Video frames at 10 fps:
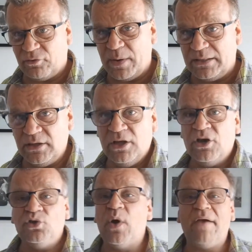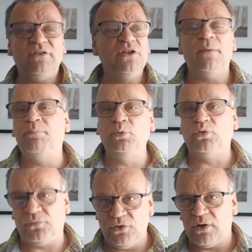quid. You have it in the boot
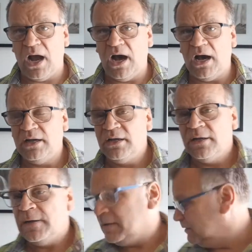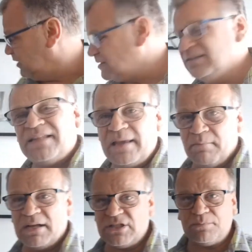of your car. Doesn't take
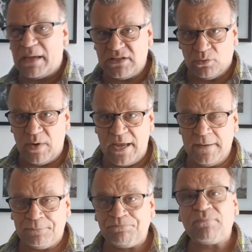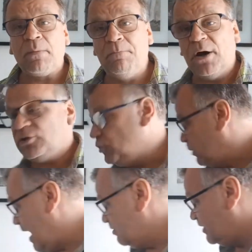much space away, but you
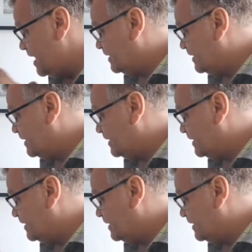can take